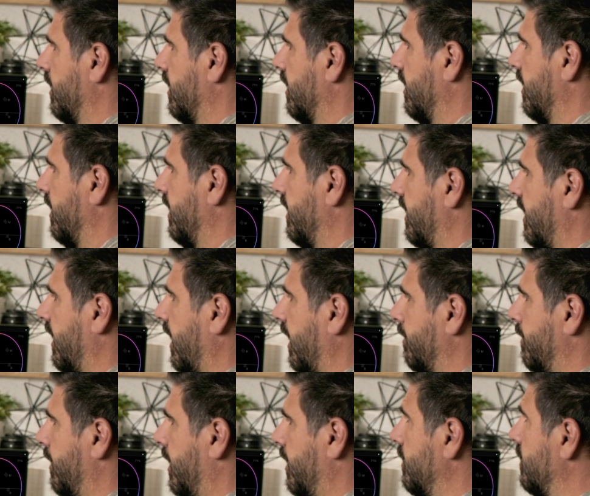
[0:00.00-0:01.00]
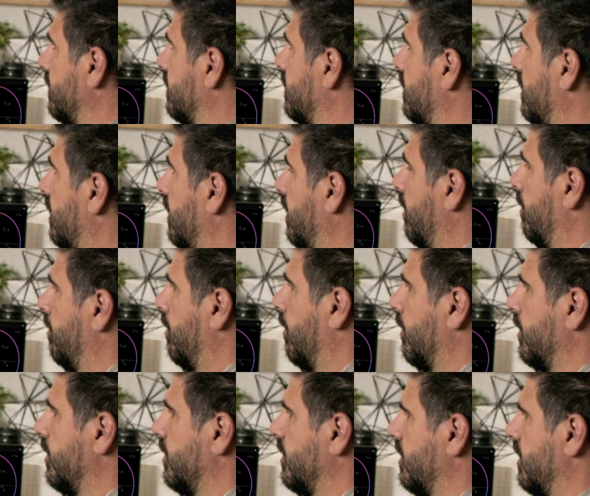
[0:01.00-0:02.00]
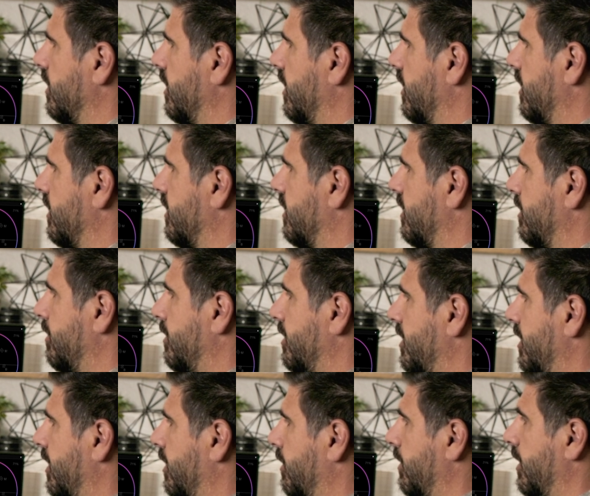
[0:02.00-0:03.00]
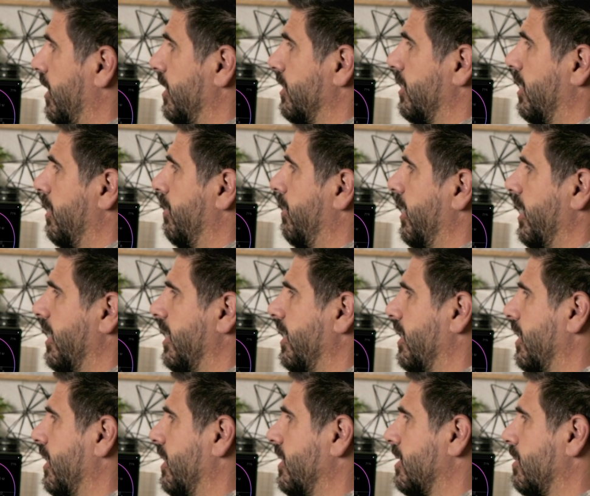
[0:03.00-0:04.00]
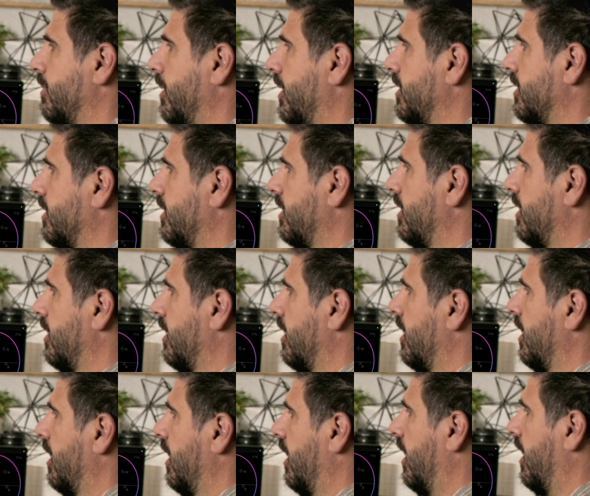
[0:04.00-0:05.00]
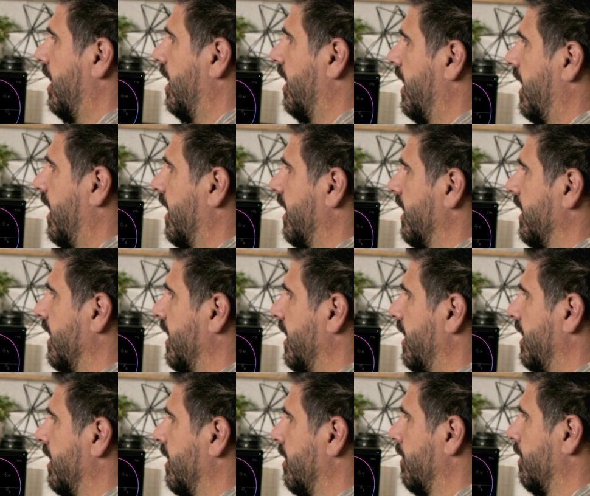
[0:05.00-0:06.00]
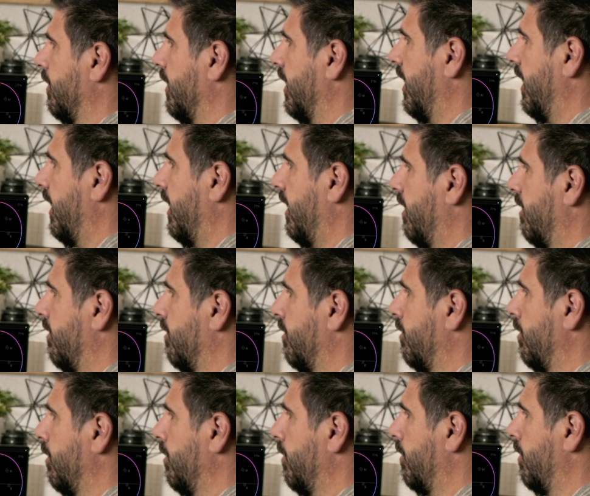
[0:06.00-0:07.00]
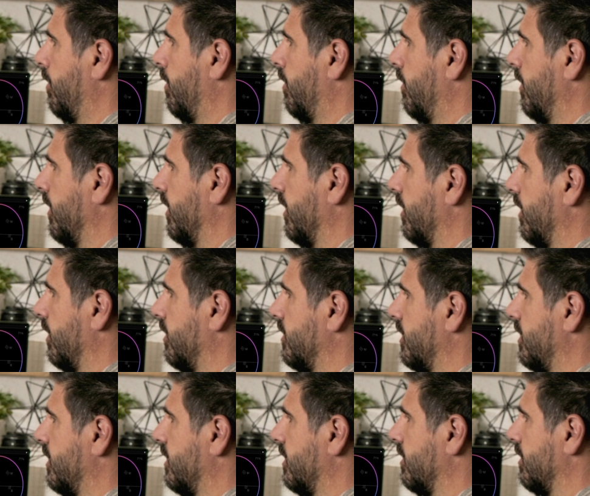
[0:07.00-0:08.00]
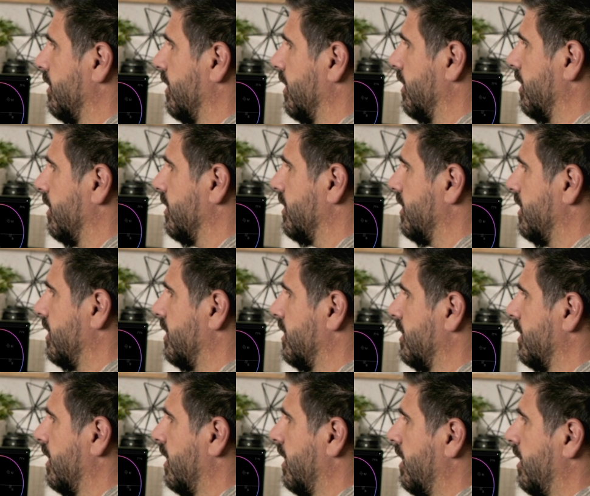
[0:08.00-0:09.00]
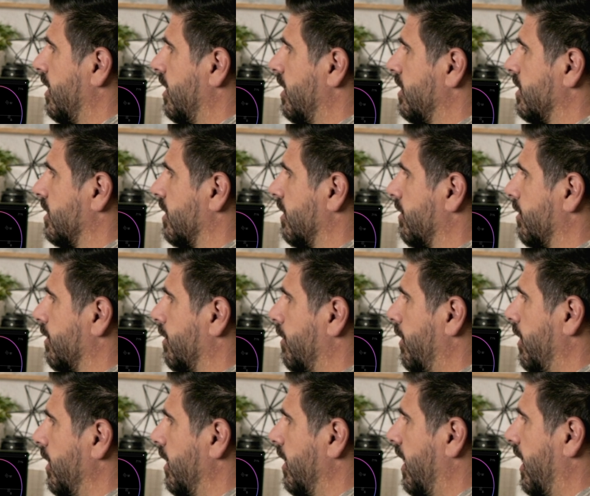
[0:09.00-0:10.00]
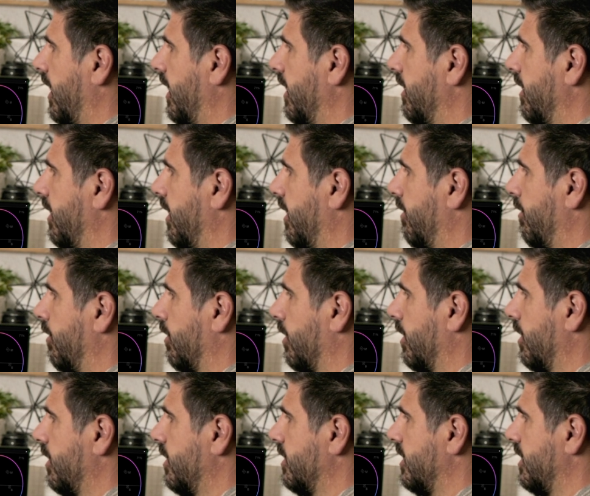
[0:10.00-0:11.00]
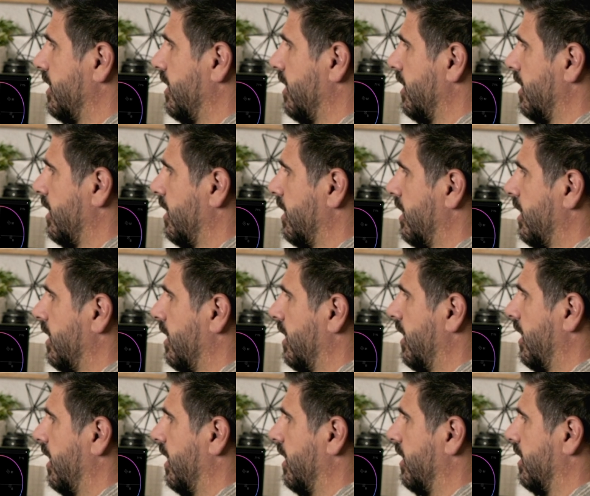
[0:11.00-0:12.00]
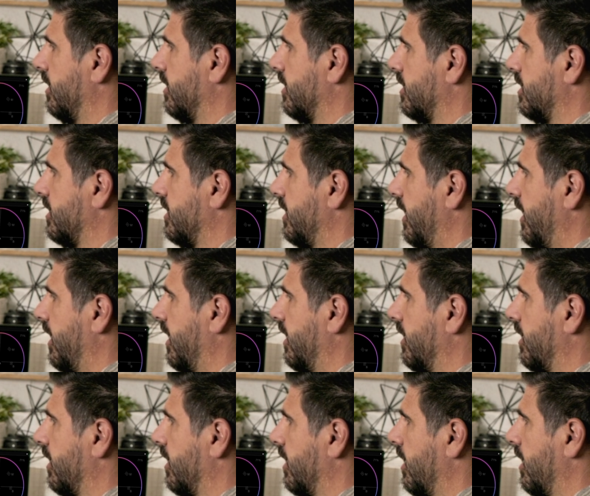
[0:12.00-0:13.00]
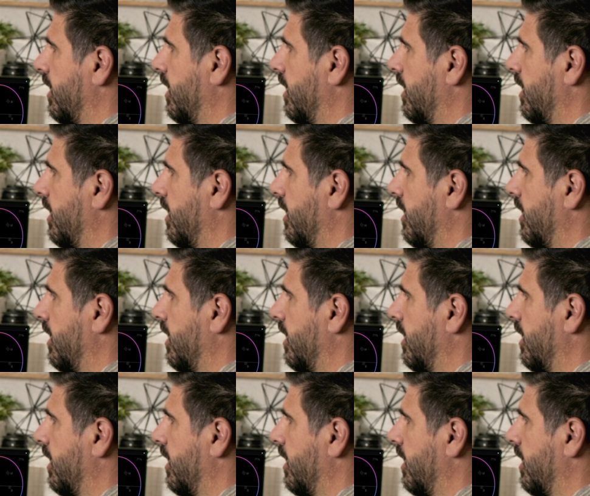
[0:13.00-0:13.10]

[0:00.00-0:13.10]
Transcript: clickety-click mouse. We're just looking at this image here. We're not trying to make anything special. Out of the gate, we have, we can close this, So from what I have learned and understand,